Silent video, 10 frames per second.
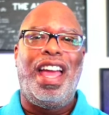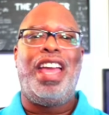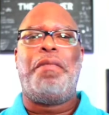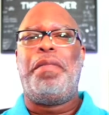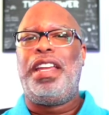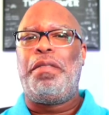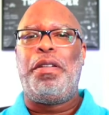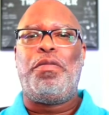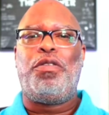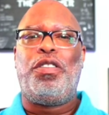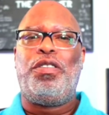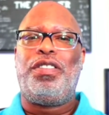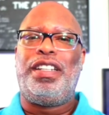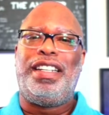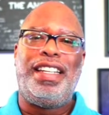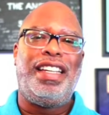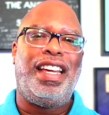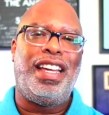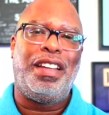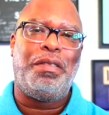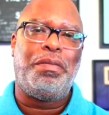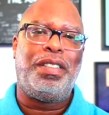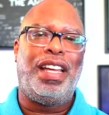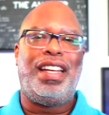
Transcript: and many people using DMs